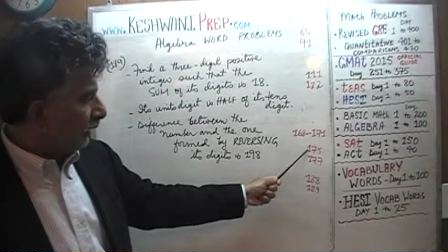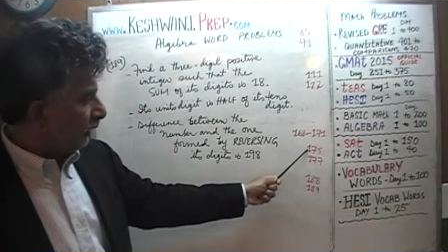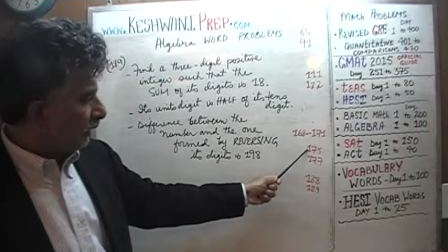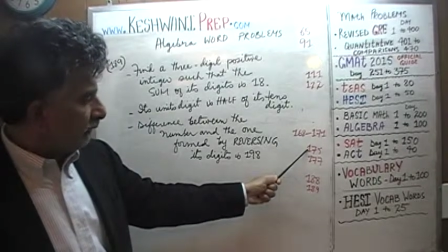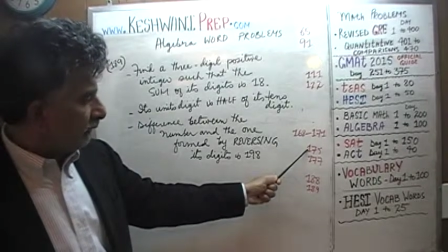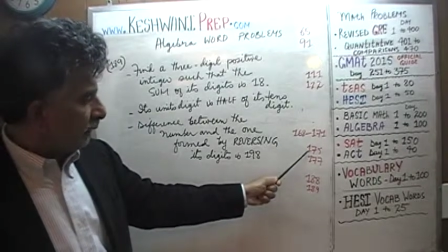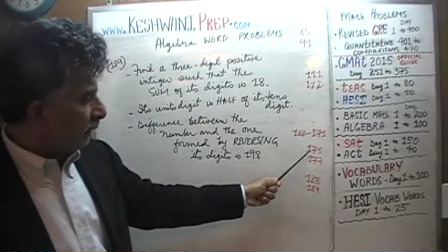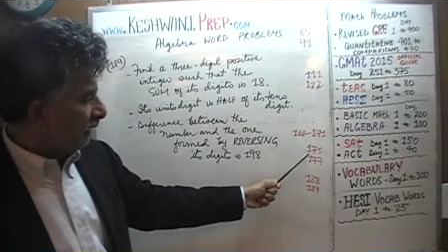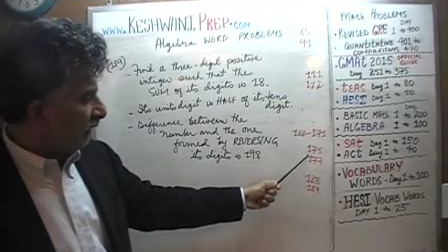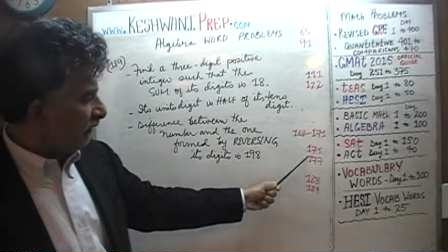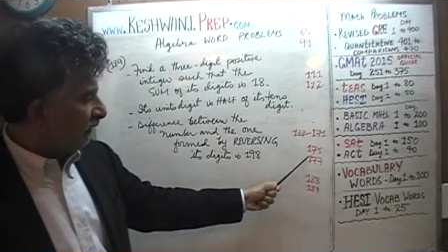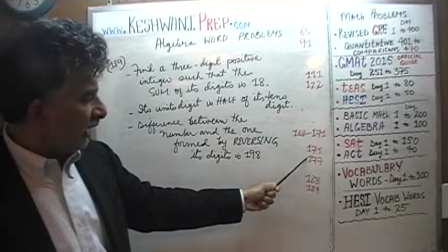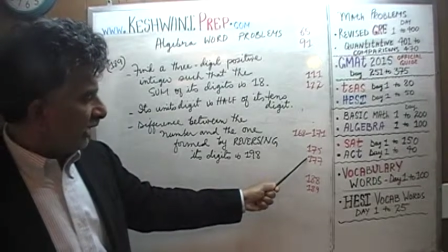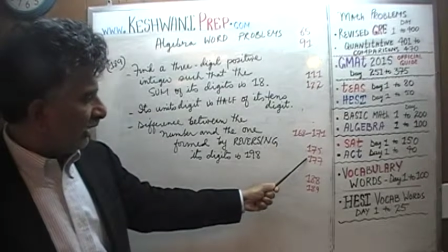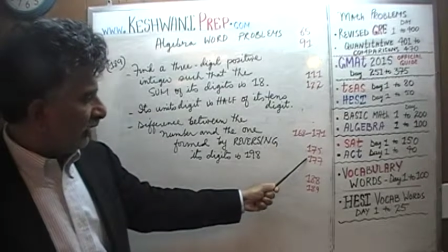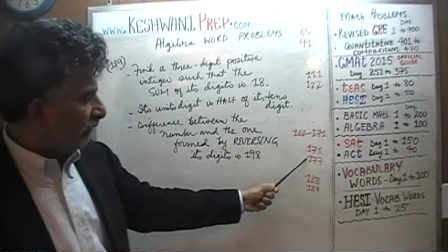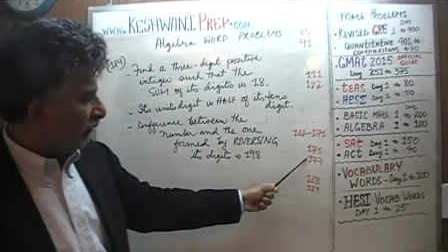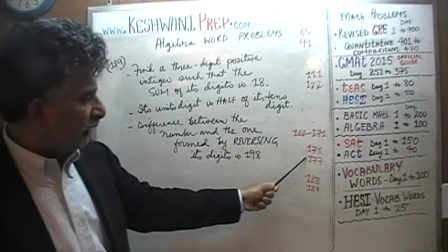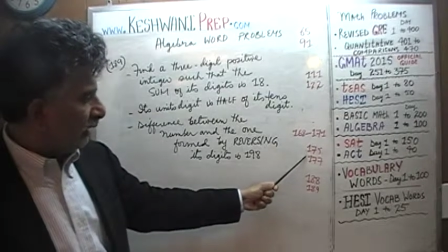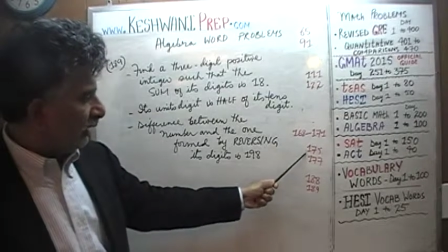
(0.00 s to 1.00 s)

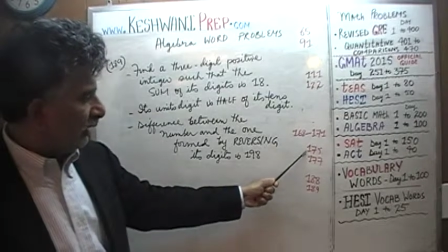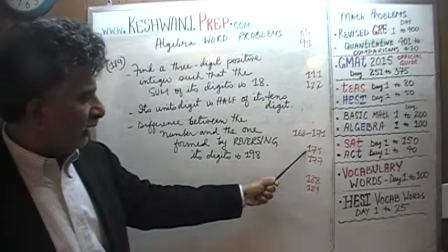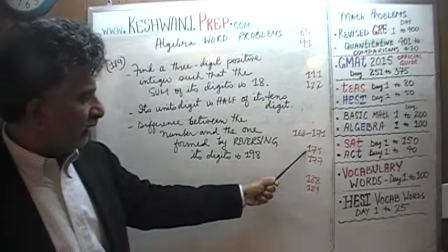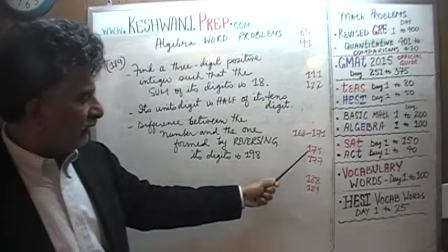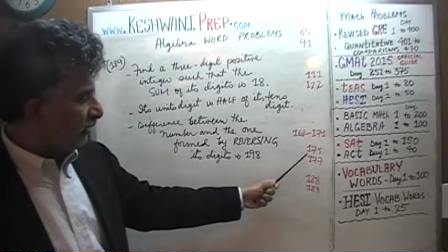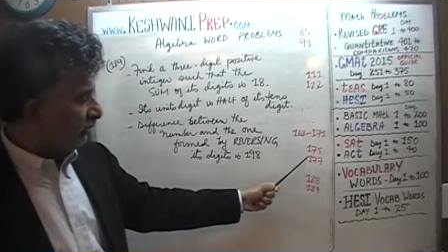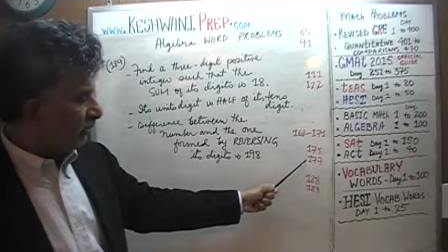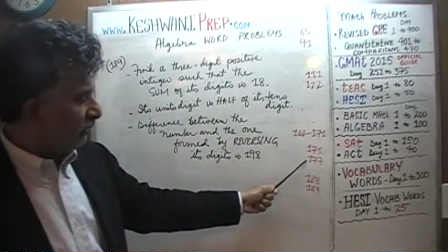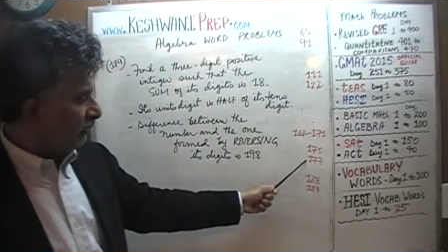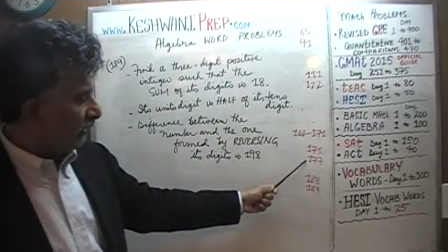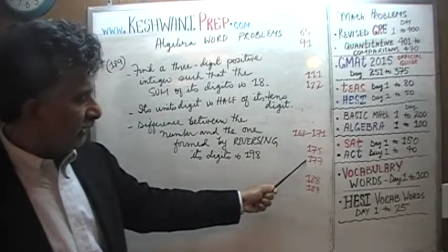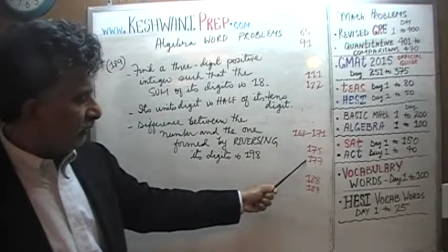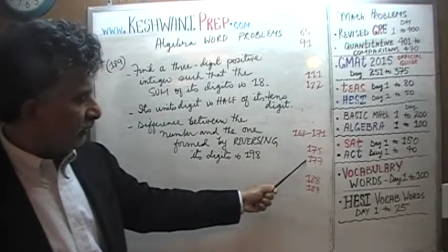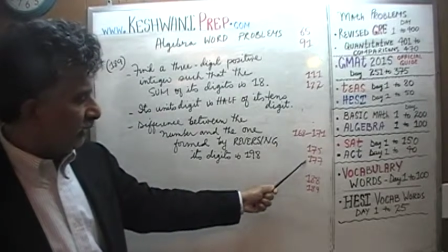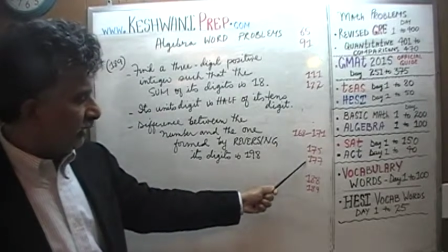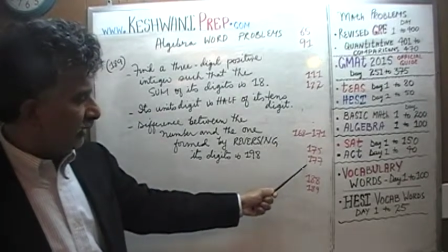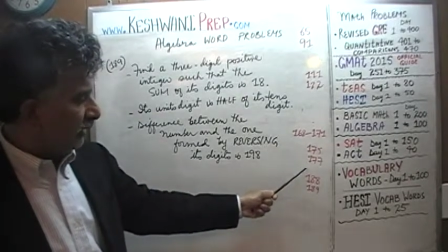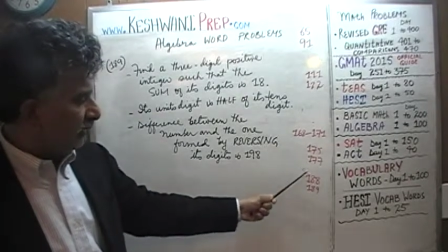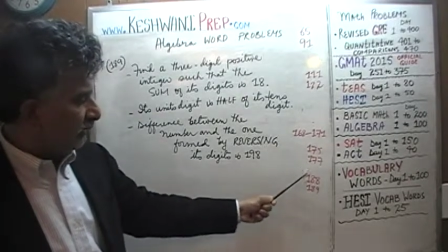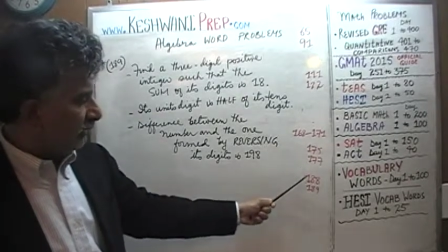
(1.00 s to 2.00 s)
75, 175,
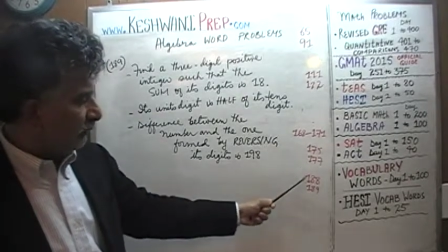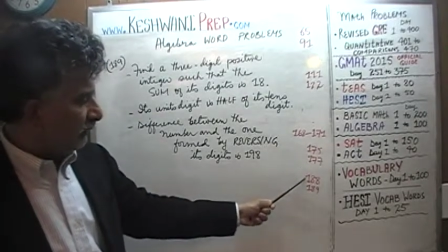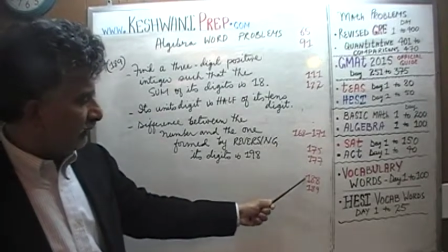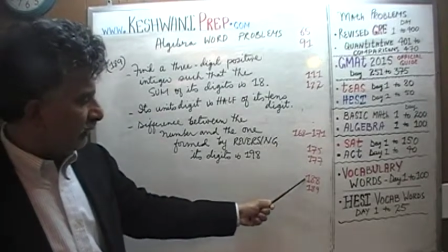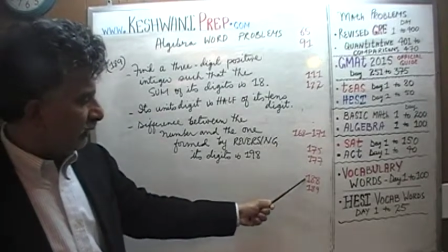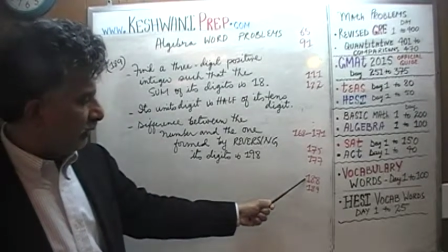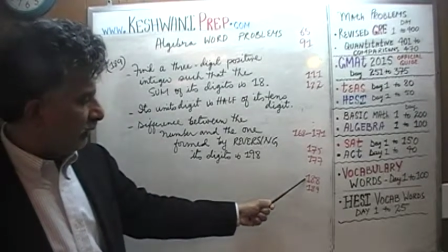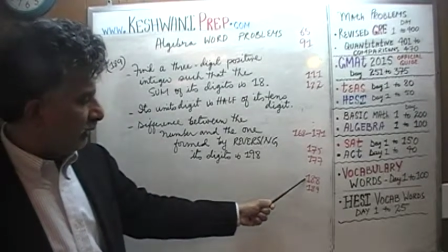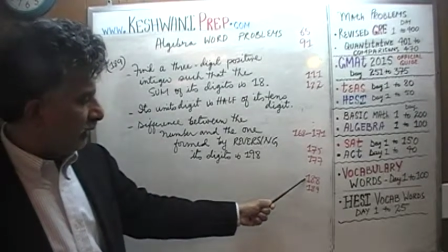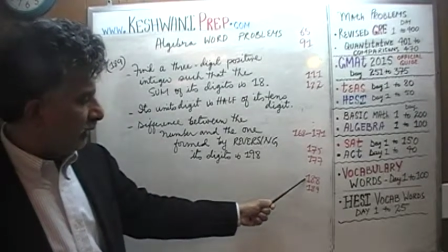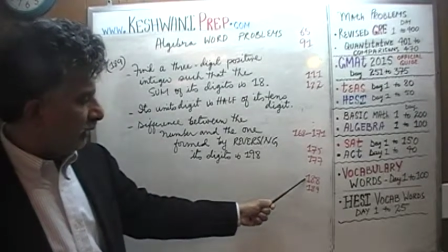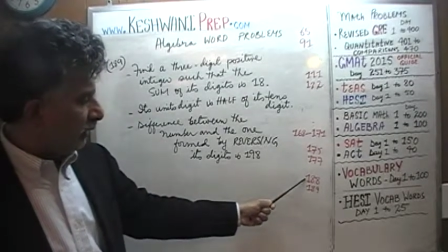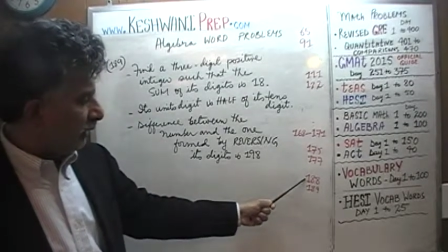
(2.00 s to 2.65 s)
177,